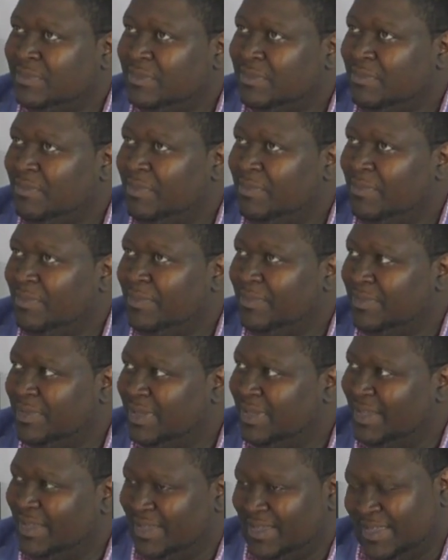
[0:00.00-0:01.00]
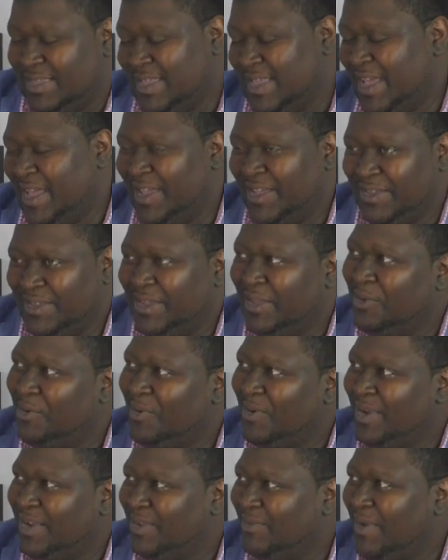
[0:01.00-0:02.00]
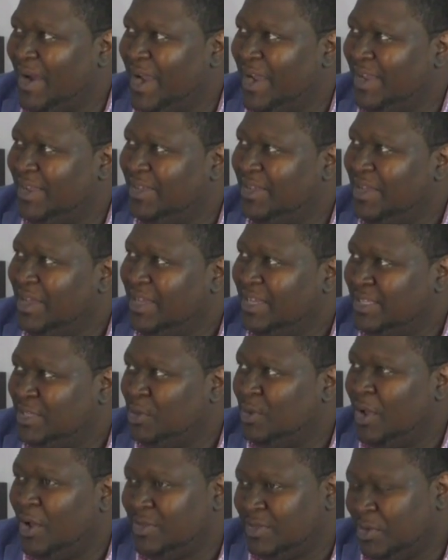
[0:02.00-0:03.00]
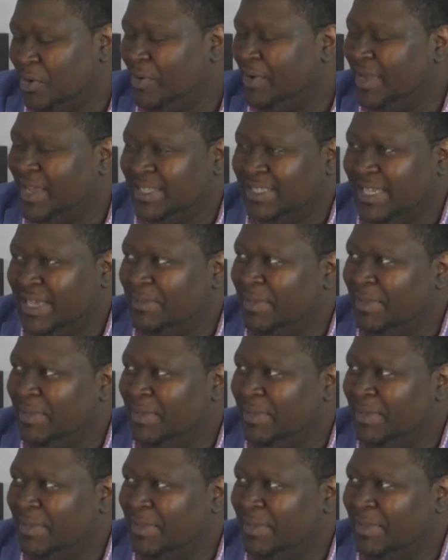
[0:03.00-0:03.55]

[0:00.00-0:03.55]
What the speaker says: See? And then Utah's playing a two-loss Oregon team.